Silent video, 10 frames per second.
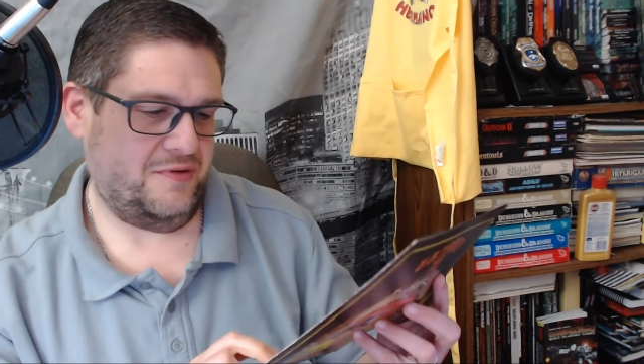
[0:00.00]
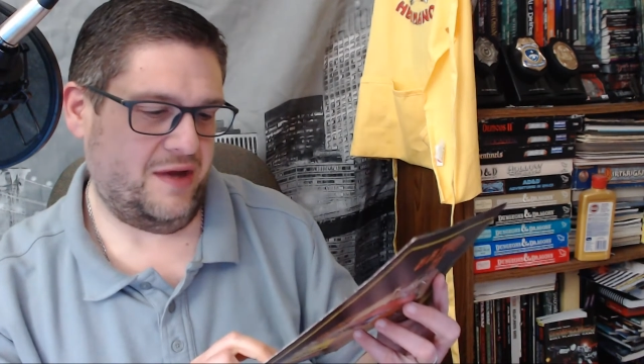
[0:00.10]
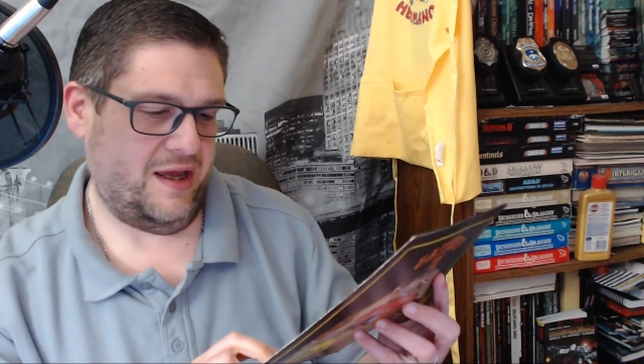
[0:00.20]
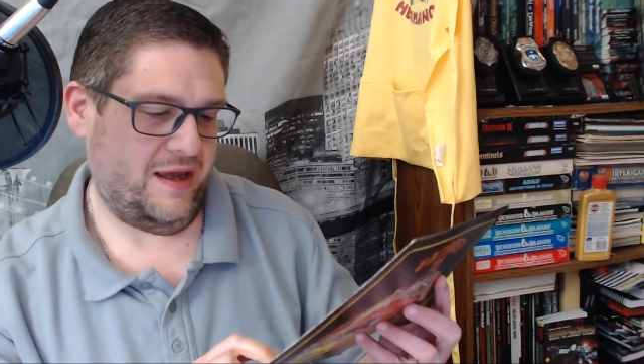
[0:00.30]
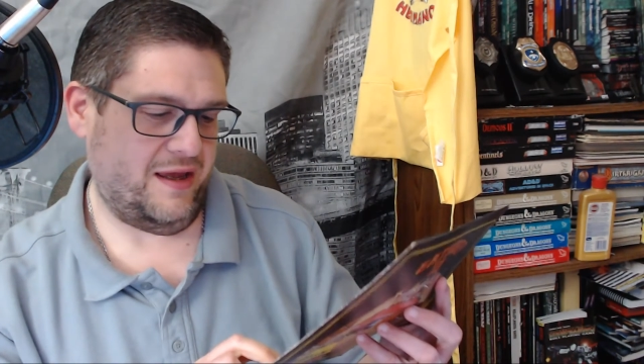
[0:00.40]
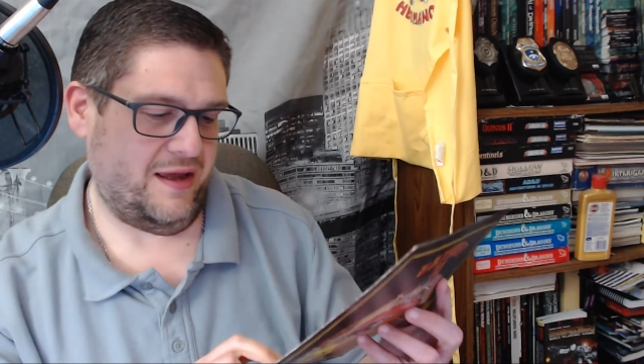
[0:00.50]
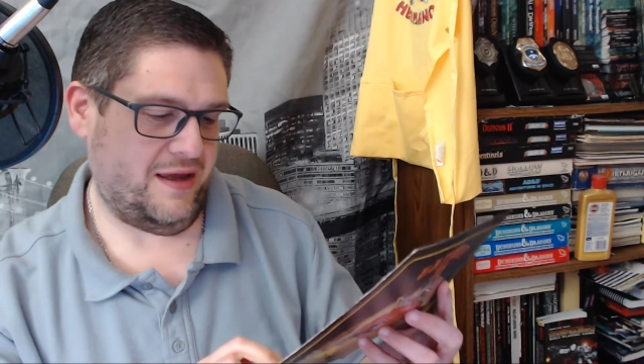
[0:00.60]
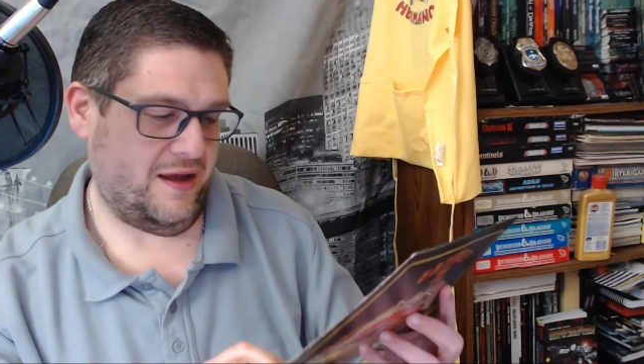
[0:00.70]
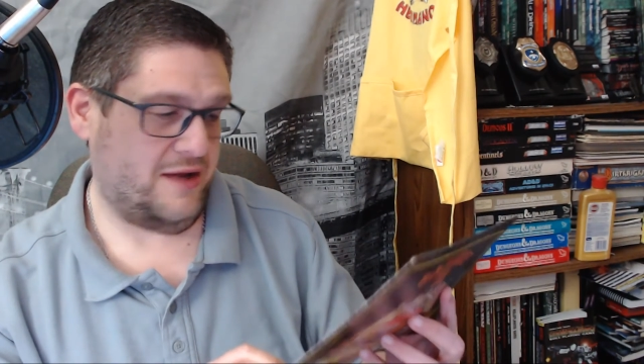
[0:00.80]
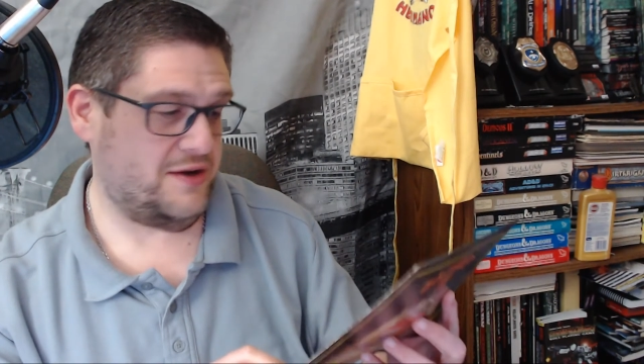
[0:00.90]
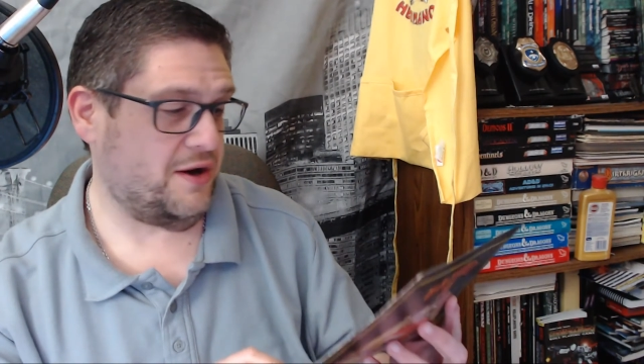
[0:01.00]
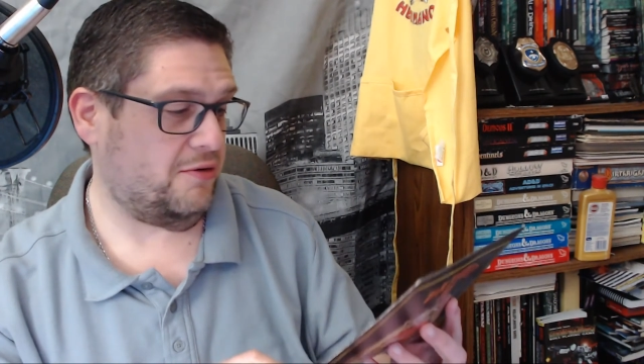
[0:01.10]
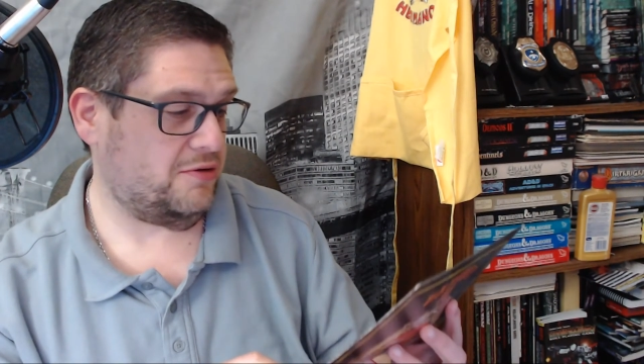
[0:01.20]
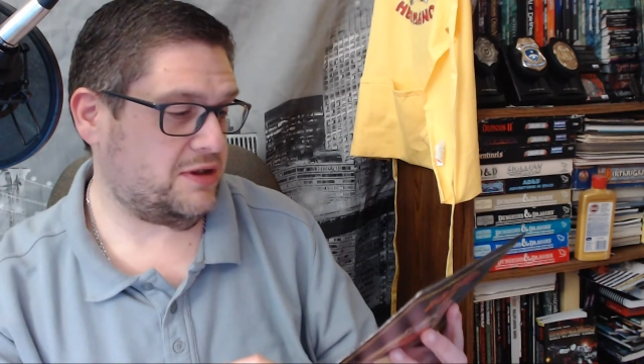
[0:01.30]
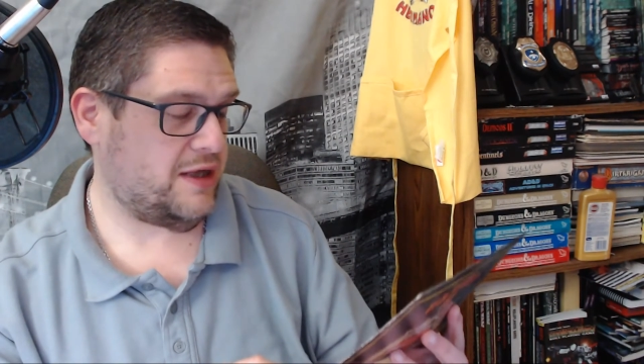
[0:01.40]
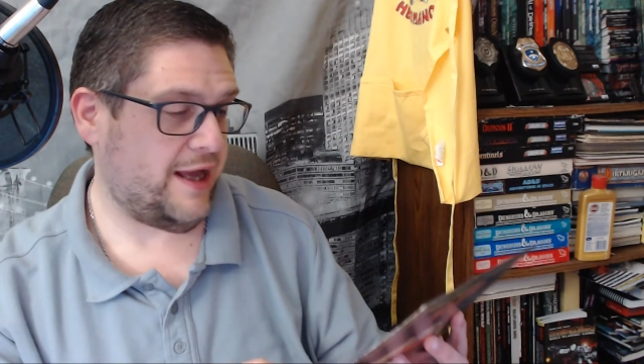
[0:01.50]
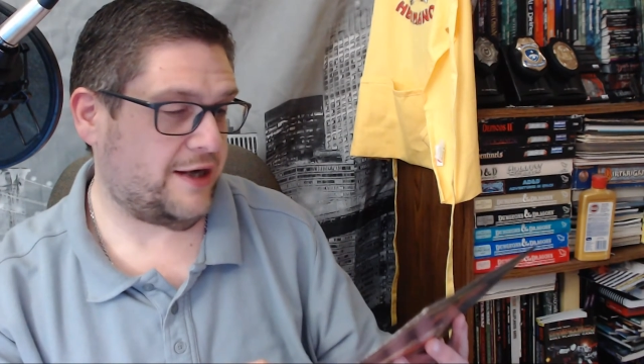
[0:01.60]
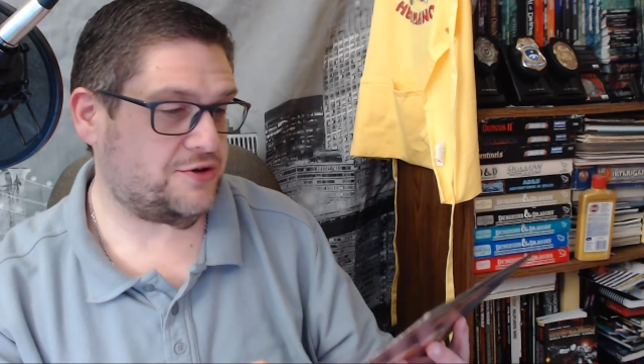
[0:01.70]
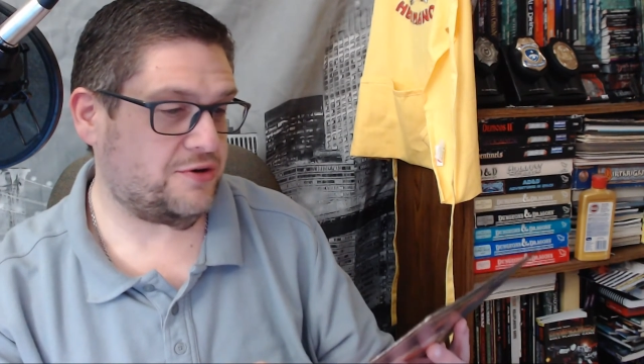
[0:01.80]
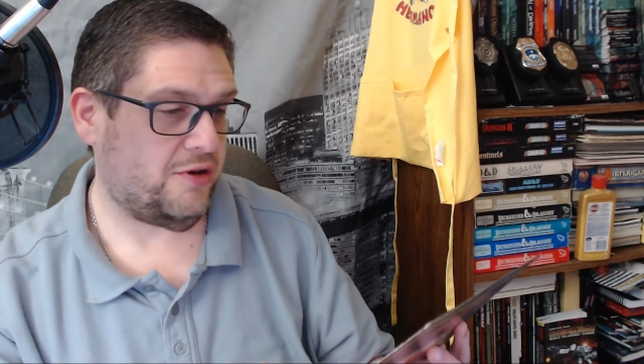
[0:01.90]
a adult
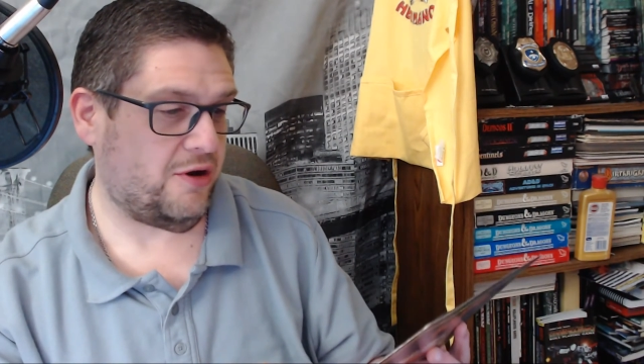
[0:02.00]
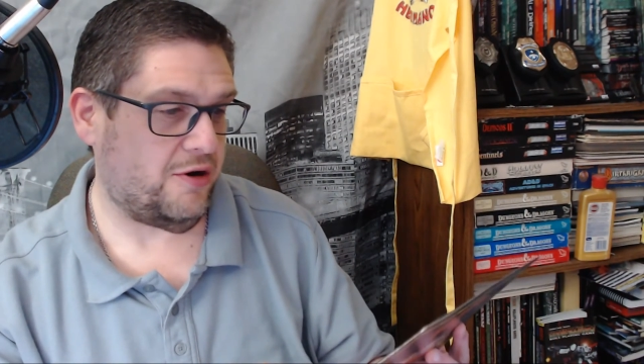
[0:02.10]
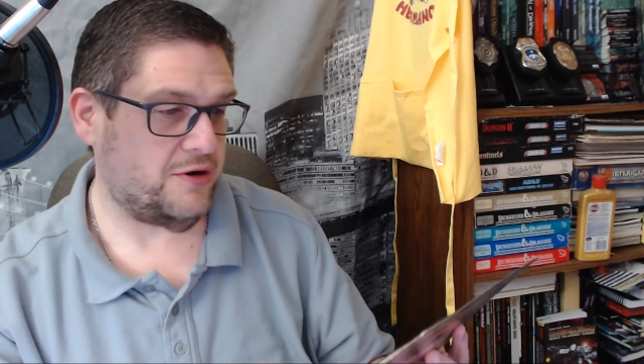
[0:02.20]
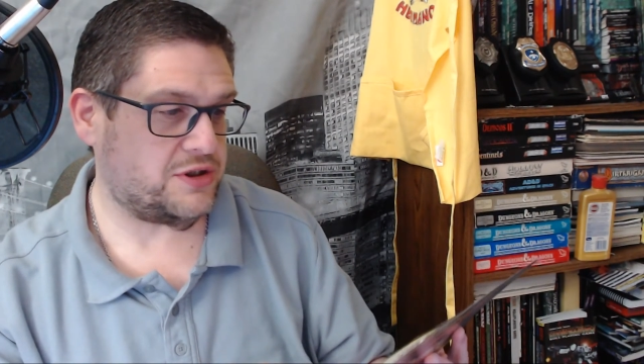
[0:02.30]
extra large.